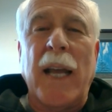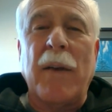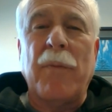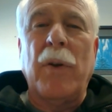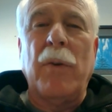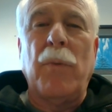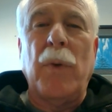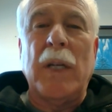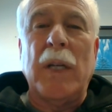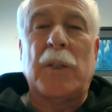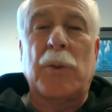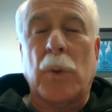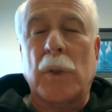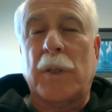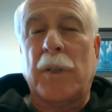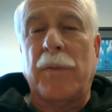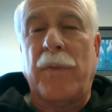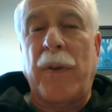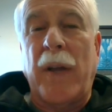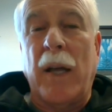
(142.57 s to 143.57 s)
every
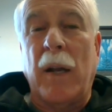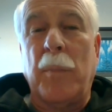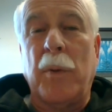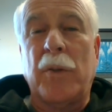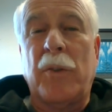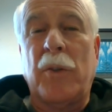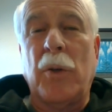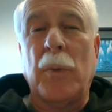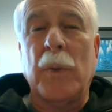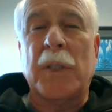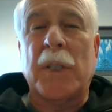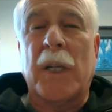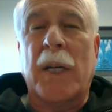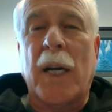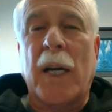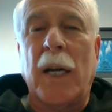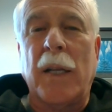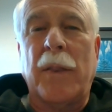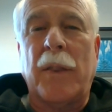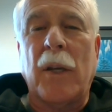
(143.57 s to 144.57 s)
resource available to us to
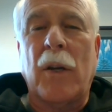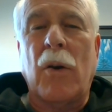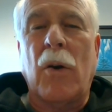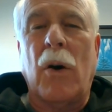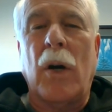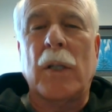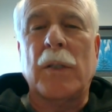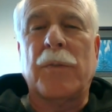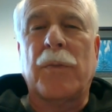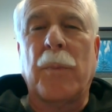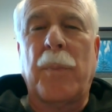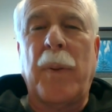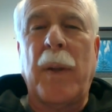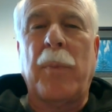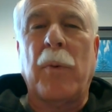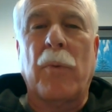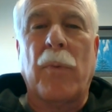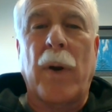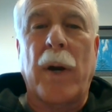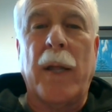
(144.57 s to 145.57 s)
cut the cost for
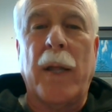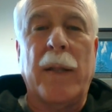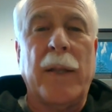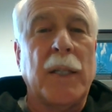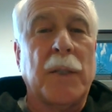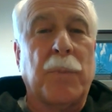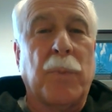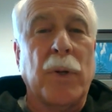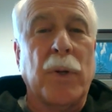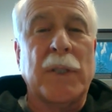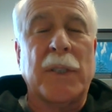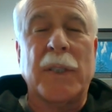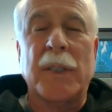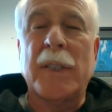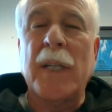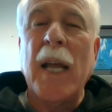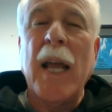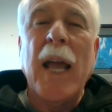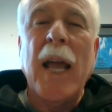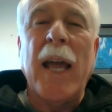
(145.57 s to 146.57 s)
people running these
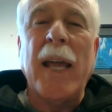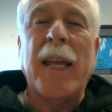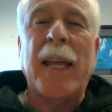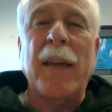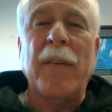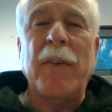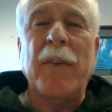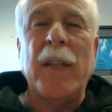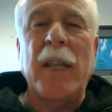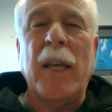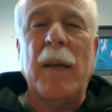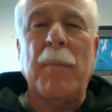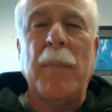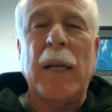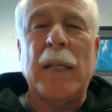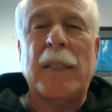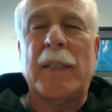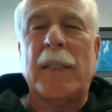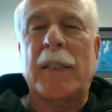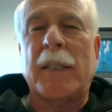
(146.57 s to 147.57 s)
prisons and giving the
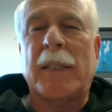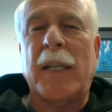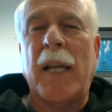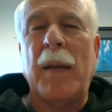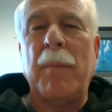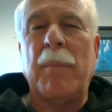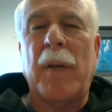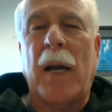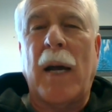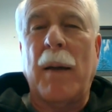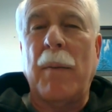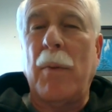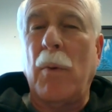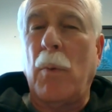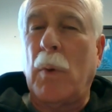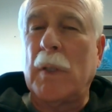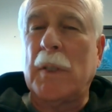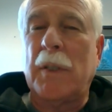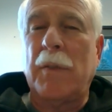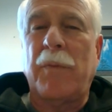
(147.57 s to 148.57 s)
inmates at the same time, the
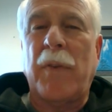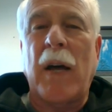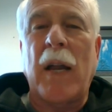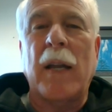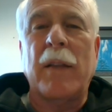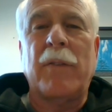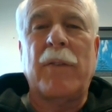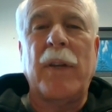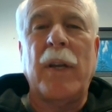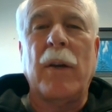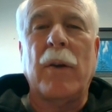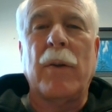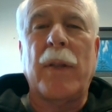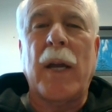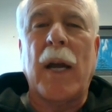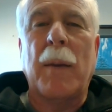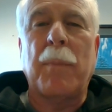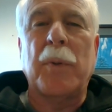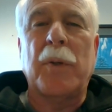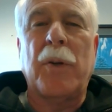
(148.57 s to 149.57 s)
ones that volunteer, the
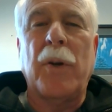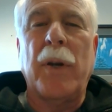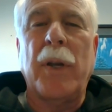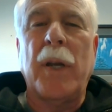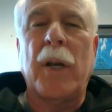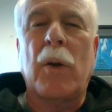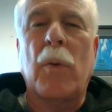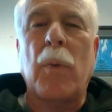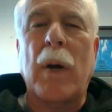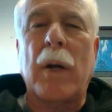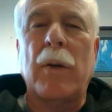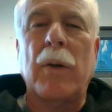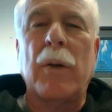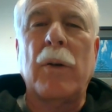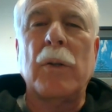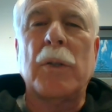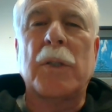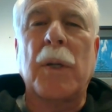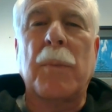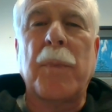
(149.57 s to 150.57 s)
opportunity to go out and
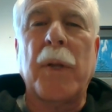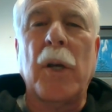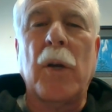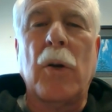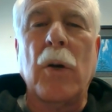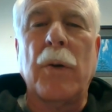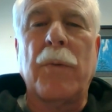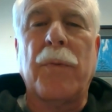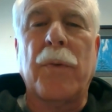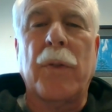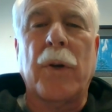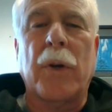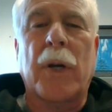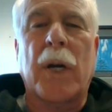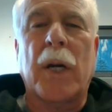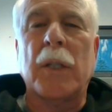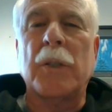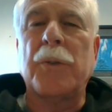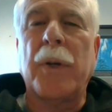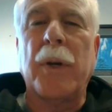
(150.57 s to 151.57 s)
do something good for their
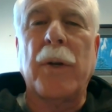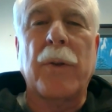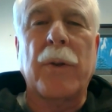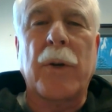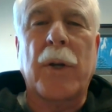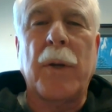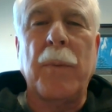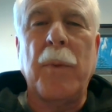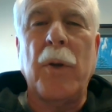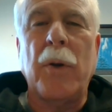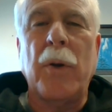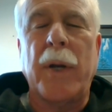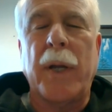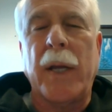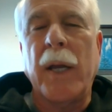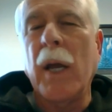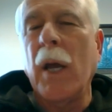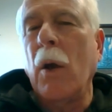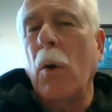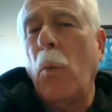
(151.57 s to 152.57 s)
country or their
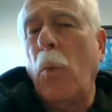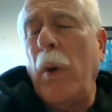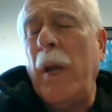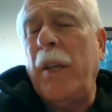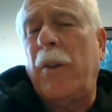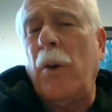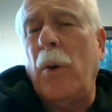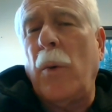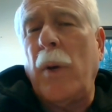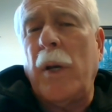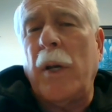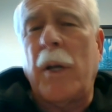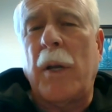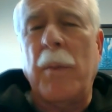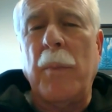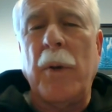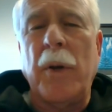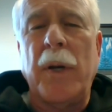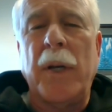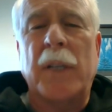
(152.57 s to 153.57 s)
community. We do it in
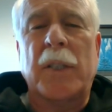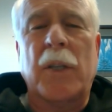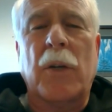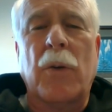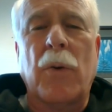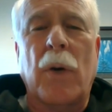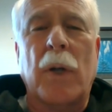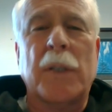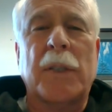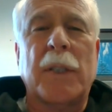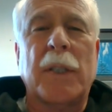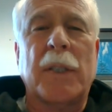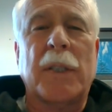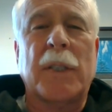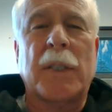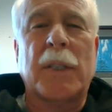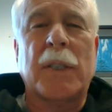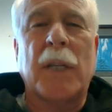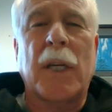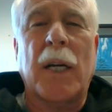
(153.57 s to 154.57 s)
communities across
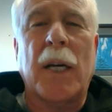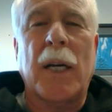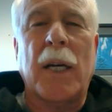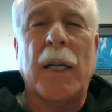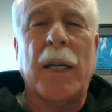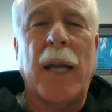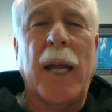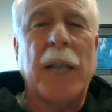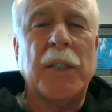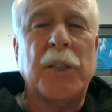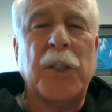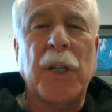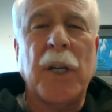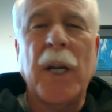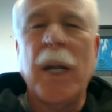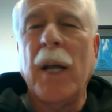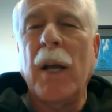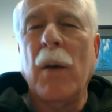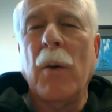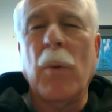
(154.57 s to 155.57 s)
this nation
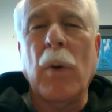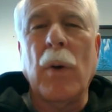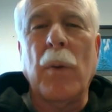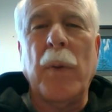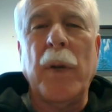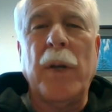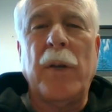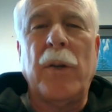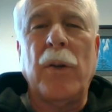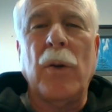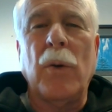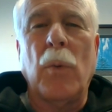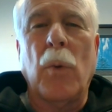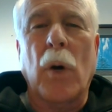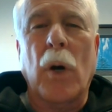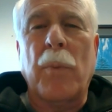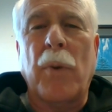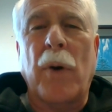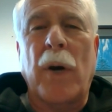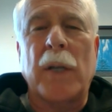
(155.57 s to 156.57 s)
where we do
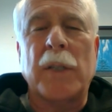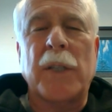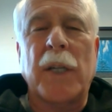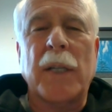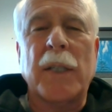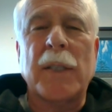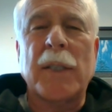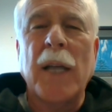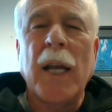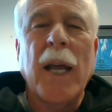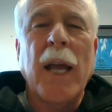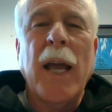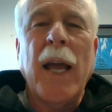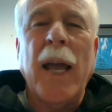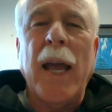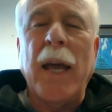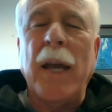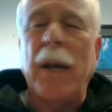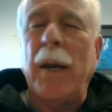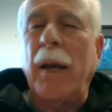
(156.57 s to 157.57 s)
work projects.
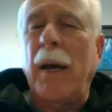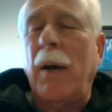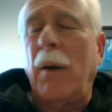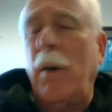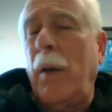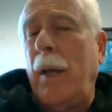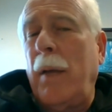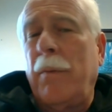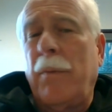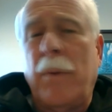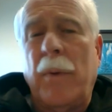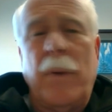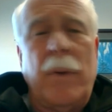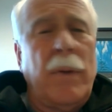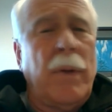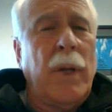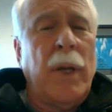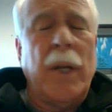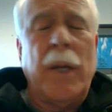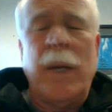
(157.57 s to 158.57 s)
And
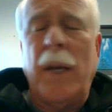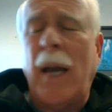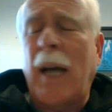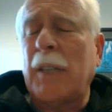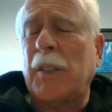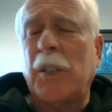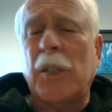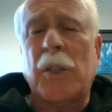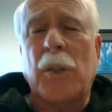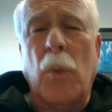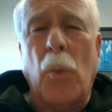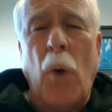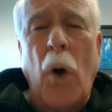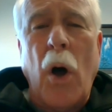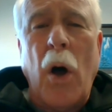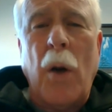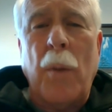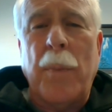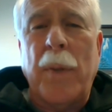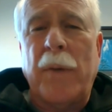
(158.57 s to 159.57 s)
not just the
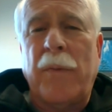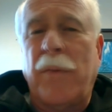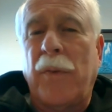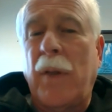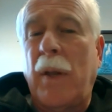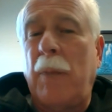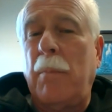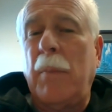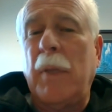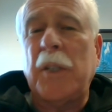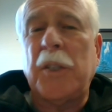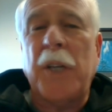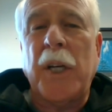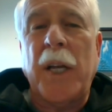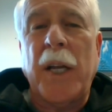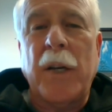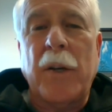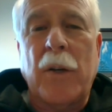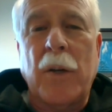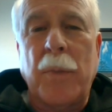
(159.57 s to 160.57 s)
wall, but Flint,
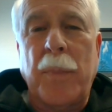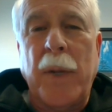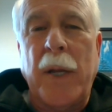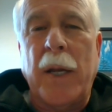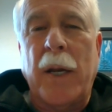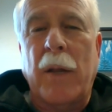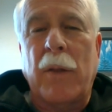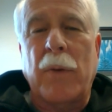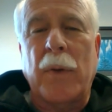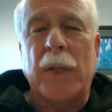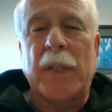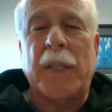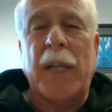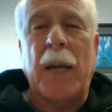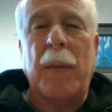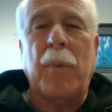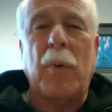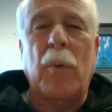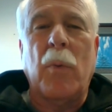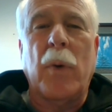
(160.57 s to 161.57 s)
Michigan could be another
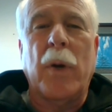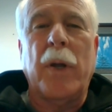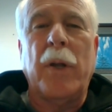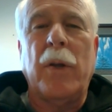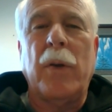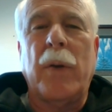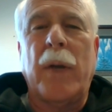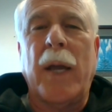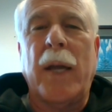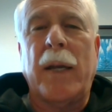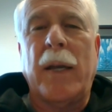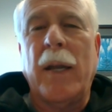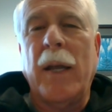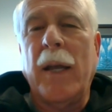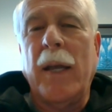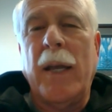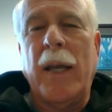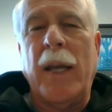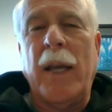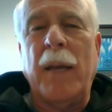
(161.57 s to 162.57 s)
example where you get
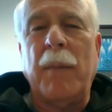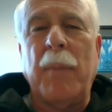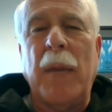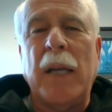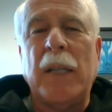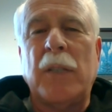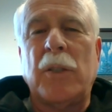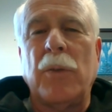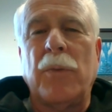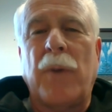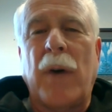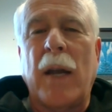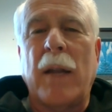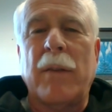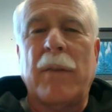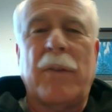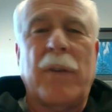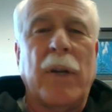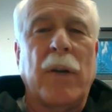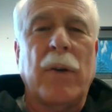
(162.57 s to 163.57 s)
inmates who
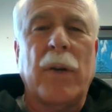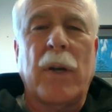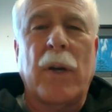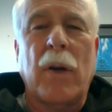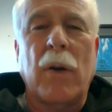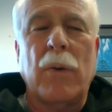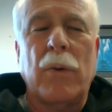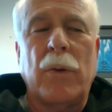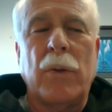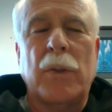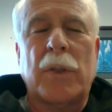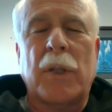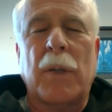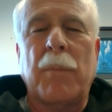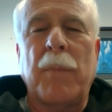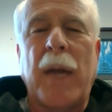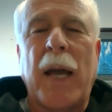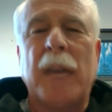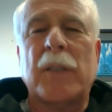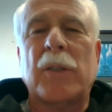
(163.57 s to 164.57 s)
volunteer to go do
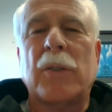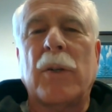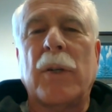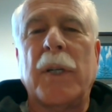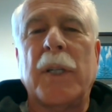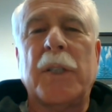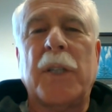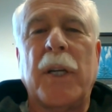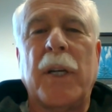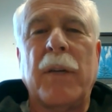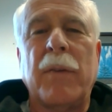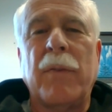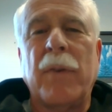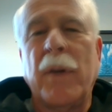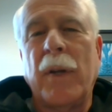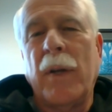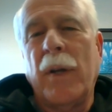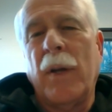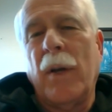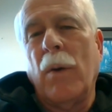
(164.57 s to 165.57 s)
some national initiative
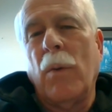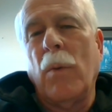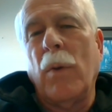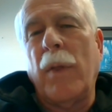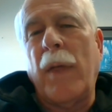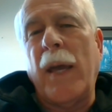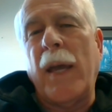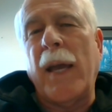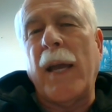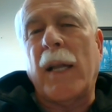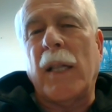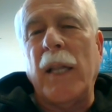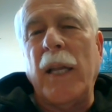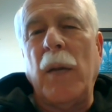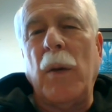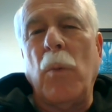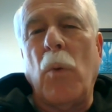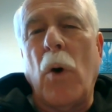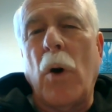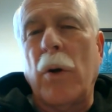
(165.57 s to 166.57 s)
where they get
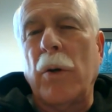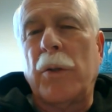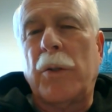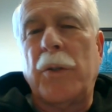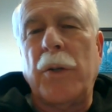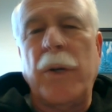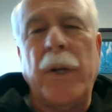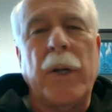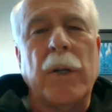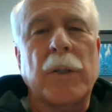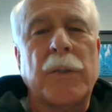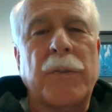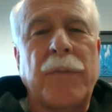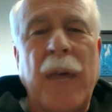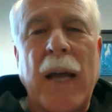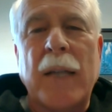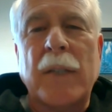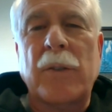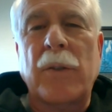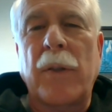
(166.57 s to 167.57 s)
clean water 2 years
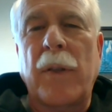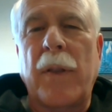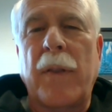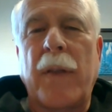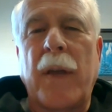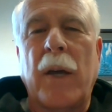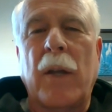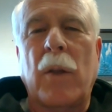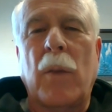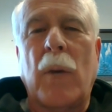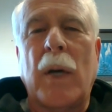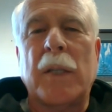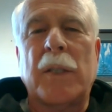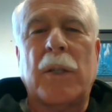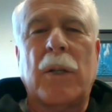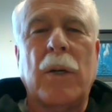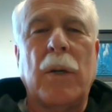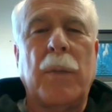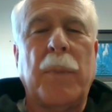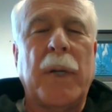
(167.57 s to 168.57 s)
faster than they otherwise
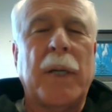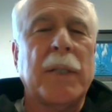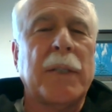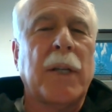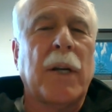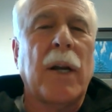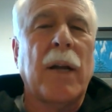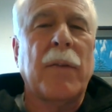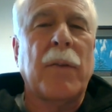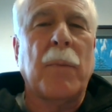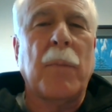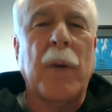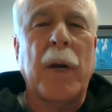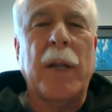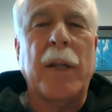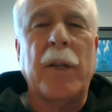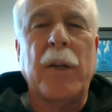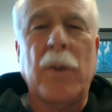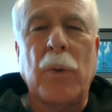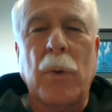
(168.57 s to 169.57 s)
could because they don't have the
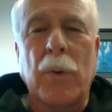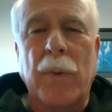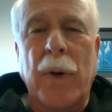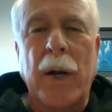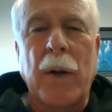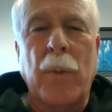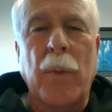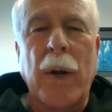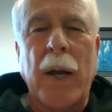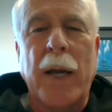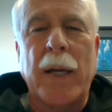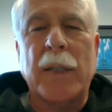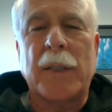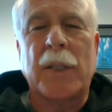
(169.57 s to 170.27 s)
money to do it right away.